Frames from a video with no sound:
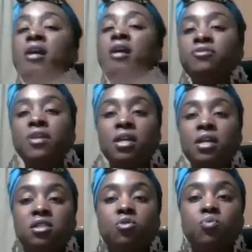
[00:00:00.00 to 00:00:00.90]
nothing
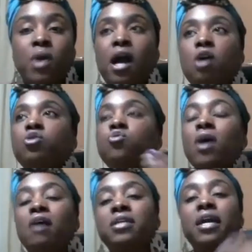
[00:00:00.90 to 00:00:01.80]
is around, you
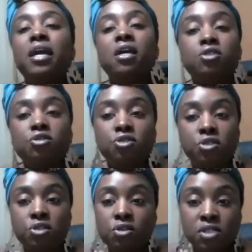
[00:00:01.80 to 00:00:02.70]
have to answer
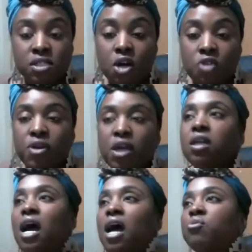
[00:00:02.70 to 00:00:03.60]
to yourself.
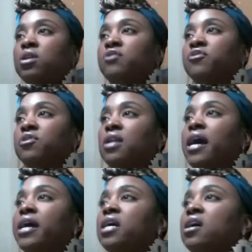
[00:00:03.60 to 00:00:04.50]
And I really feel
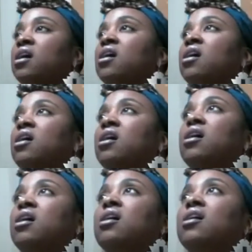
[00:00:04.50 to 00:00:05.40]
like
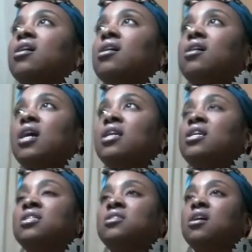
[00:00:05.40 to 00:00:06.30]
in
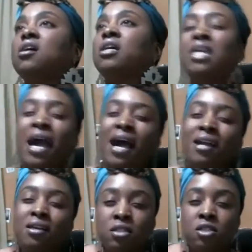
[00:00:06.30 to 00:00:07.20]
this song, he
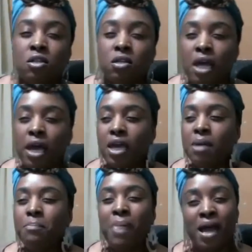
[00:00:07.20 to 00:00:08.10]
kind of t- like
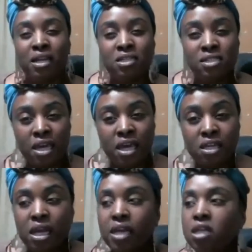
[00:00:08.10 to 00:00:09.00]
embodies
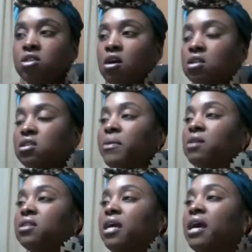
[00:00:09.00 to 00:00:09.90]
that. Like he talks
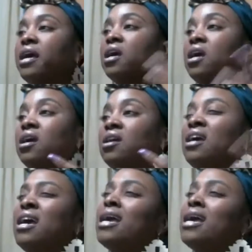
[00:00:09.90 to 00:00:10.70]
about that. And